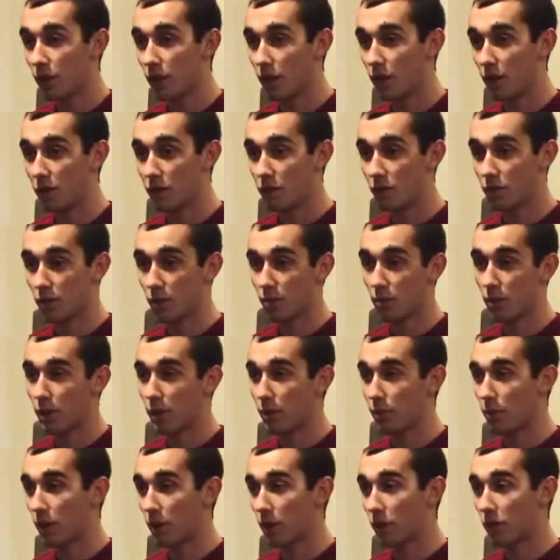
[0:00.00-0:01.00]
if
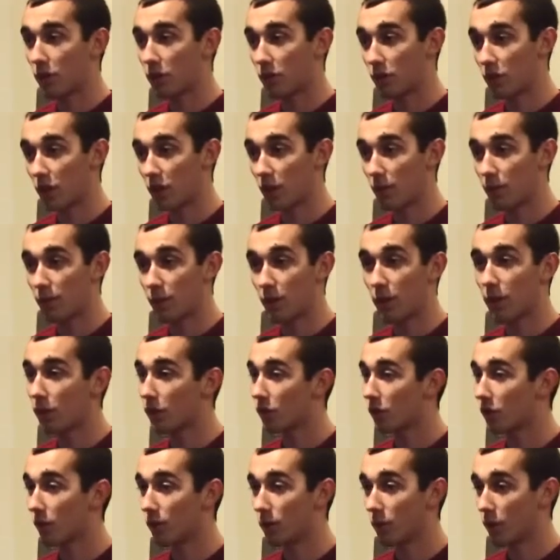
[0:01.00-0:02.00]
somebody messes up, and
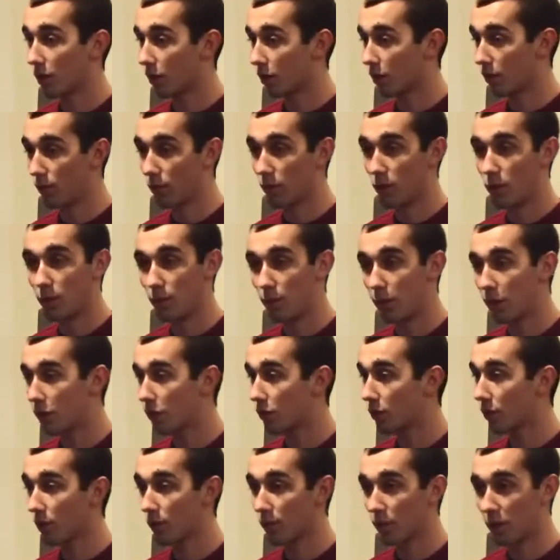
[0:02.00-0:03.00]
it's somebody who habitually